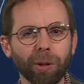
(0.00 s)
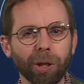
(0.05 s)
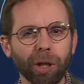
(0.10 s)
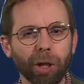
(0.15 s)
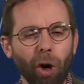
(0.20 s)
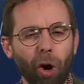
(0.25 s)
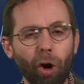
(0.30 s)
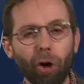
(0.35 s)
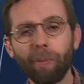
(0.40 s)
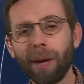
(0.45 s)
towards
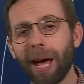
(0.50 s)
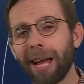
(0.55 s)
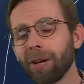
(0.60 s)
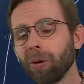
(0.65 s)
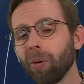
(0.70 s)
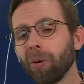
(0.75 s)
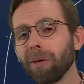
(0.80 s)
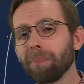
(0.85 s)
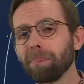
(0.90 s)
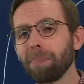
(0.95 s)
the
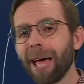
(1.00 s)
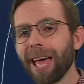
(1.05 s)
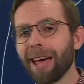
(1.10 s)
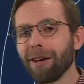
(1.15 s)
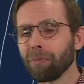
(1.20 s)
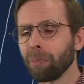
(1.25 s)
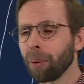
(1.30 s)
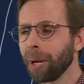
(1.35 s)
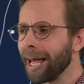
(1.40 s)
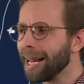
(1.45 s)
Coromandel, the
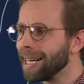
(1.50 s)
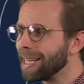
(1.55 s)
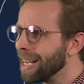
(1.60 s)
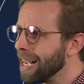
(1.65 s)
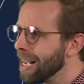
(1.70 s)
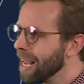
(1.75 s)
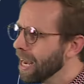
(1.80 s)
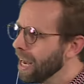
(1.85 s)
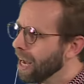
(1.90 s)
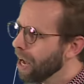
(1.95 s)
Bay of
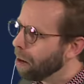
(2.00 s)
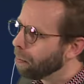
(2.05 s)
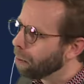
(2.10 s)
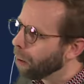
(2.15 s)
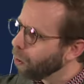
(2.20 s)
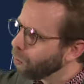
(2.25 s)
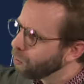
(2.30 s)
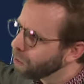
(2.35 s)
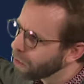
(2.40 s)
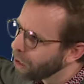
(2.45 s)
Plenty,
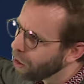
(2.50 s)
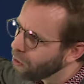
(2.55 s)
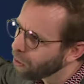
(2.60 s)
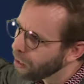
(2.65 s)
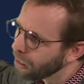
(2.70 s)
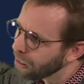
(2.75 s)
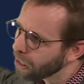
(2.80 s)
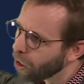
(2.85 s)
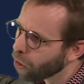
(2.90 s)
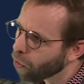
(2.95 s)
but also
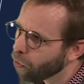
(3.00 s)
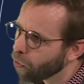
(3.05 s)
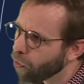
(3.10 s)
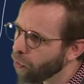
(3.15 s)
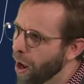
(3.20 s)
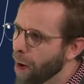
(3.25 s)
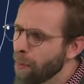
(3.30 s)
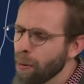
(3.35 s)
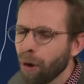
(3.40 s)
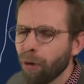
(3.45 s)
this
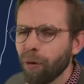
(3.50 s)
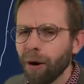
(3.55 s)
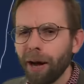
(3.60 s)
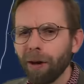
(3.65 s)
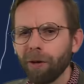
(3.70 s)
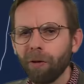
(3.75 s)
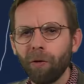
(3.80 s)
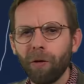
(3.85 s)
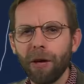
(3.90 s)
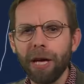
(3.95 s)

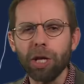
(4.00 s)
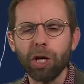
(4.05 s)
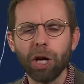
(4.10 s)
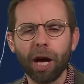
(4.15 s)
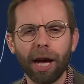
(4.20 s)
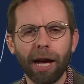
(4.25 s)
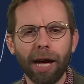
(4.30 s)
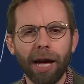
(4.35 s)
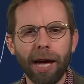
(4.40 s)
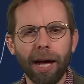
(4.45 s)
wraparound
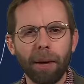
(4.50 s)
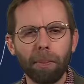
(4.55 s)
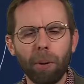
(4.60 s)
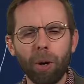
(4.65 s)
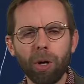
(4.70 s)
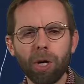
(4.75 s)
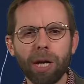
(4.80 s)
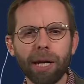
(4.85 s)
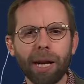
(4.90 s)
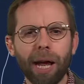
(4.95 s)
feature
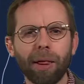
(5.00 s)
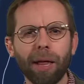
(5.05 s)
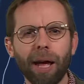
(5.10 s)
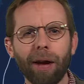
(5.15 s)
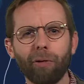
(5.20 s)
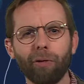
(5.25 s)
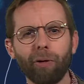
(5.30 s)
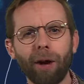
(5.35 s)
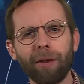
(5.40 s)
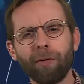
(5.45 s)
pushing
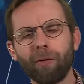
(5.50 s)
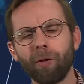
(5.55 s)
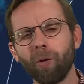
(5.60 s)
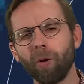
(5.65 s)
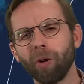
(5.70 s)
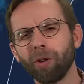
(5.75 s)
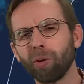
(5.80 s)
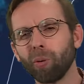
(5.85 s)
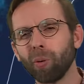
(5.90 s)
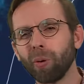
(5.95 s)
that
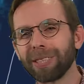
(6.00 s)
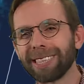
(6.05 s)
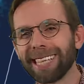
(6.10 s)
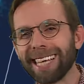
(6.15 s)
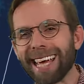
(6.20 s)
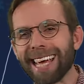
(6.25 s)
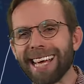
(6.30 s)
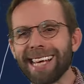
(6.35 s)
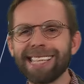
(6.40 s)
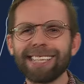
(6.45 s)
rainfall on towards
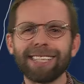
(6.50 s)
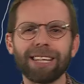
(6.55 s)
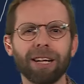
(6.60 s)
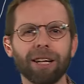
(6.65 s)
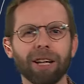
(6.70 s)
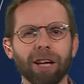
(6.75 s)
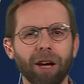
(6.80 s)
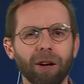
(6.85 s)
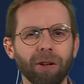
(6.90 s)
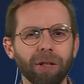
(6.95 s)
the
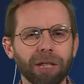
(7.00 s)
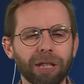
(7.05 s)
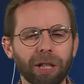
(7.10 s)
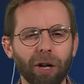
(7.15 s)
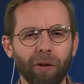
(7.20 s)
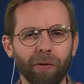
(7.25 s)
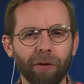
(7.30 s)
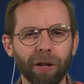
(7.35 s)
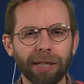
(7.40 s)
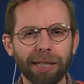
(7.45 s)
eastern
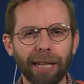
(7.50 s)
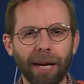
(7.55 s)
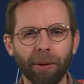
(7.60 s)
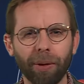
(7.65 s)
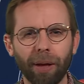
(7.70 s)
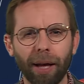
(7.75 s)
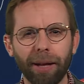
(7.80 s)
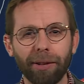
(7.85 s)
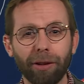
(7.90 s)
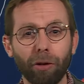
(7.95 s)
coast of the
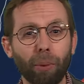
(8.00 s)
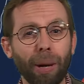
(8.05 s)
South Island.